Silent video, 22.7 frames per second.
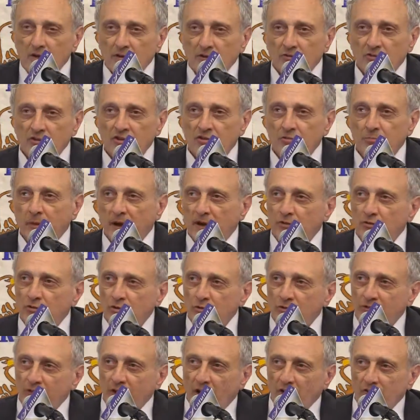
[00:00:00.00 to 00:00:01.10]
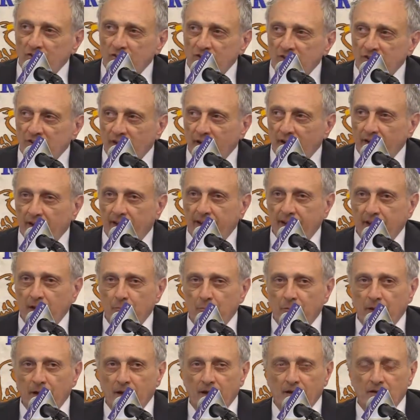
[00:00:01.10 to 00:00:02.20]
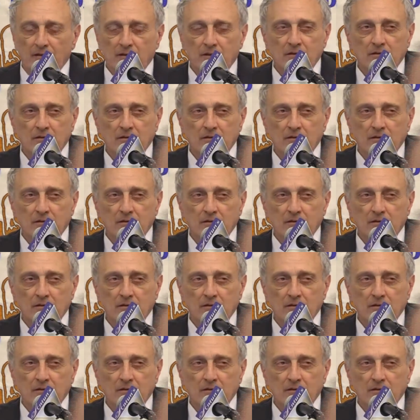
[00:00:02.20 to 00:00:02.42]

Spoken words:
since my 2010 campaign.